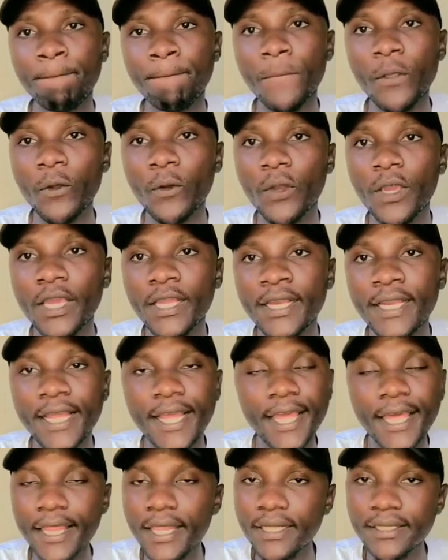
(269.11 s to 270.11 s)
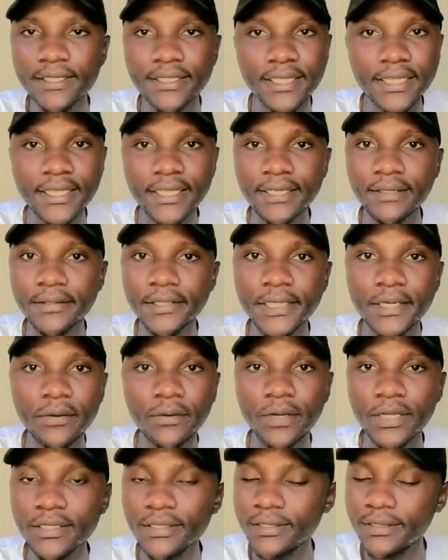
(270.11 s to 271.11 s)
you can either say okay i
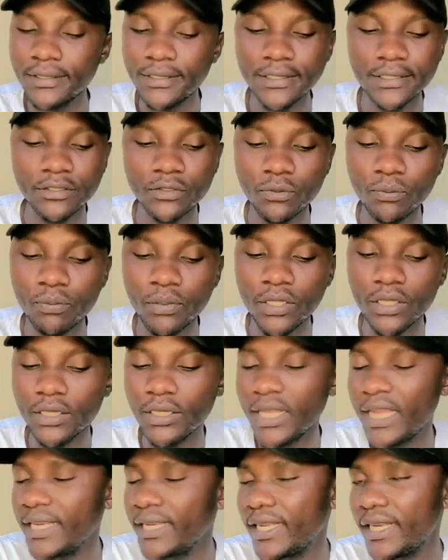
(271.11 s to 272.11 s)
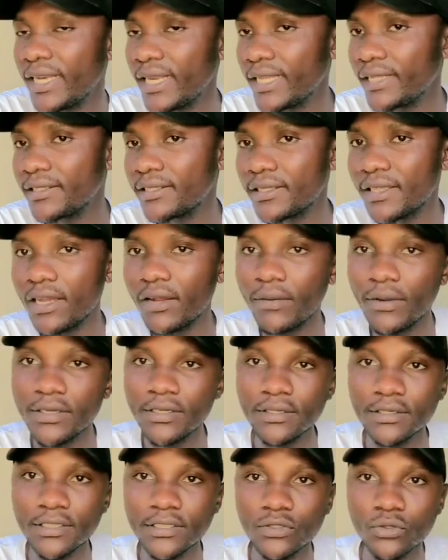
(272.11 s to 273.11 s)
want this to be 90 days i want
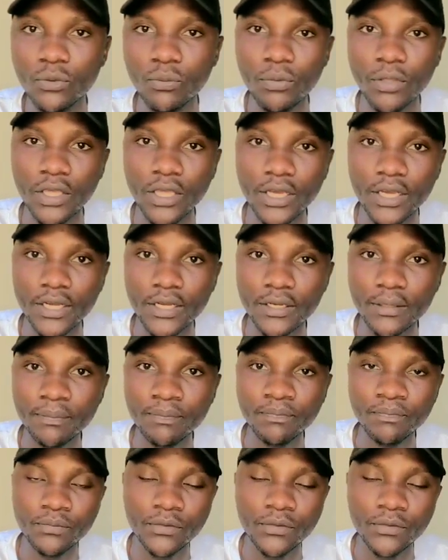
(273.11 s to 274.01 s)
this to be um,